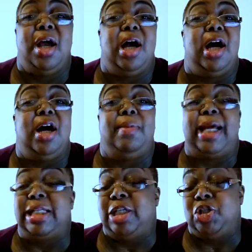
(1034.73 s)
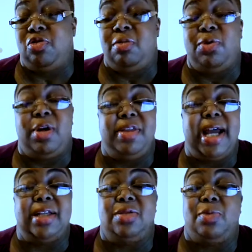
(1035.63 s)
Like I said, storyboard,
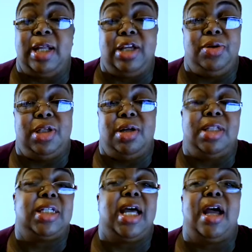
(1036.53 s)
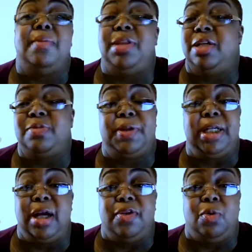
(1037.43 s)
that is what I use all the time, but there's
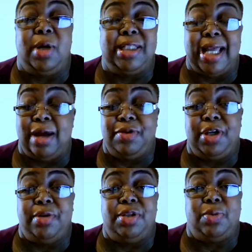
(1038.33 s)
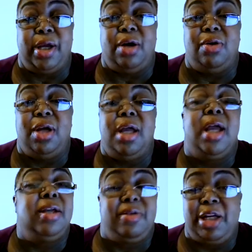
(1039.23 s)
plenty of other ones out there as well.
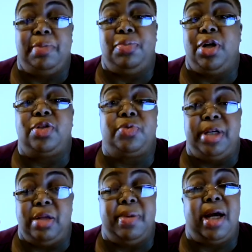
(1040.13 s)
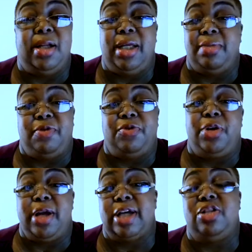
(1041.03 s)
Get books, read about it before
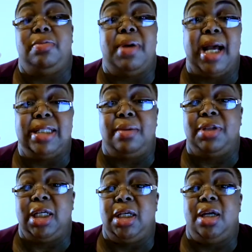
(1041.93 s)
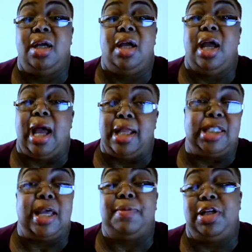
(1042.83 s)
you actually buy something. I
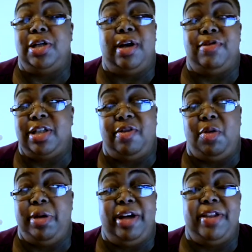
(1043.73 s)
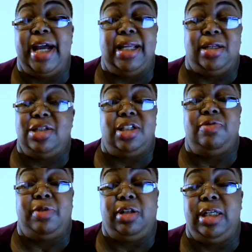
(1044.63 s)
just happen to love storyboard. That is just
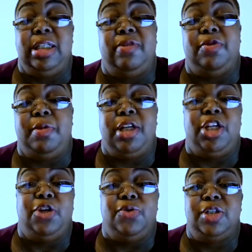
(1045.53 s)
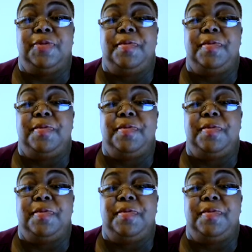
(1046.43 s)
real easy for me to use.